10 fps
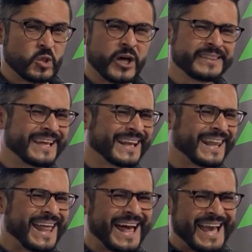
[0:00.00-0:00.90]
Not the
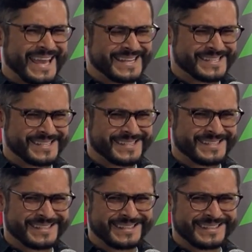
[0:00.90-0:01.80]

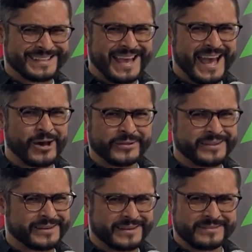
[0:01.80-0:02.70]
lies
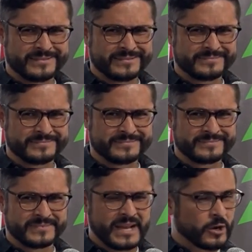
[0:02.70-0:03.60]
out there.
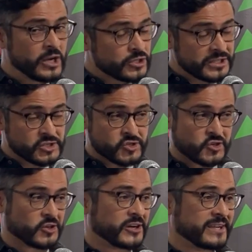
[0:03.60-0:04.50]
They're going to
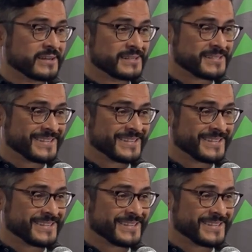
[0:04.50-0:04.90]
destroy